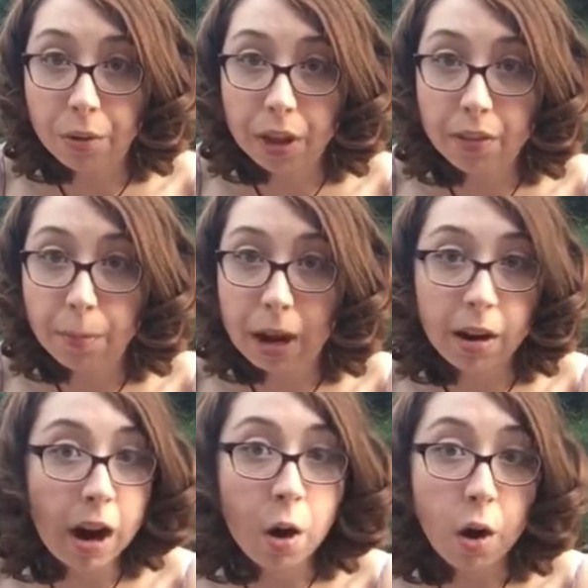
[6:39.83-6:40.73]
It doesn't matter
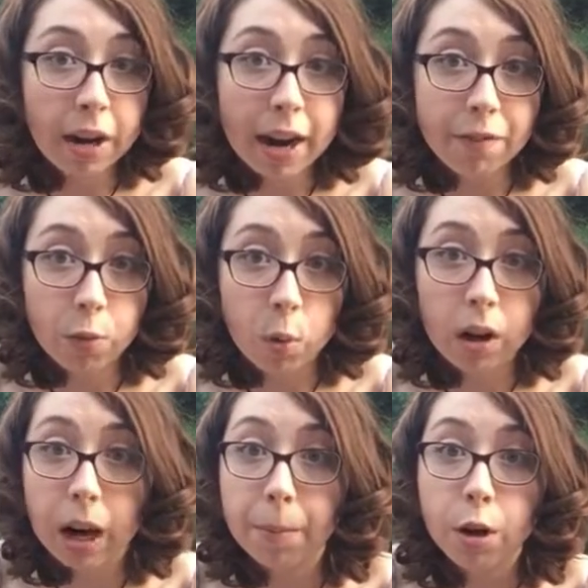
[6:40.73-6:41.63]
how hard I have to work,
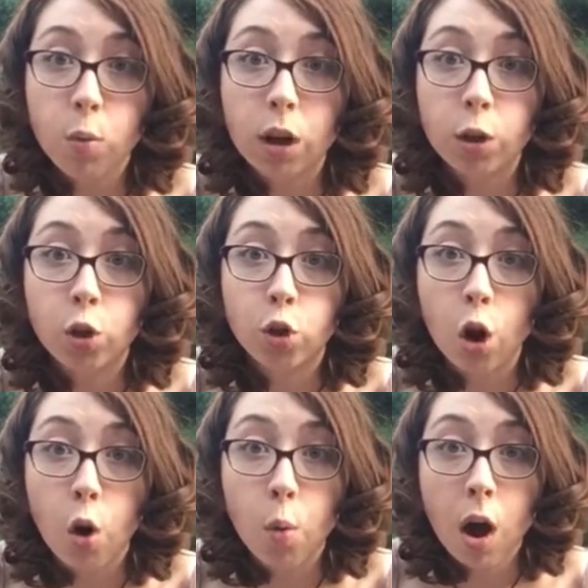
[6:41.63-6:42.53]
I'm gonna work
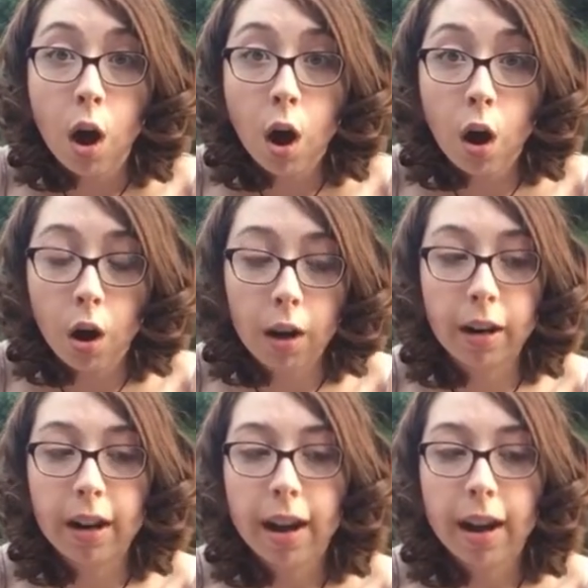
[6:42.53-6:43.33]
so hard.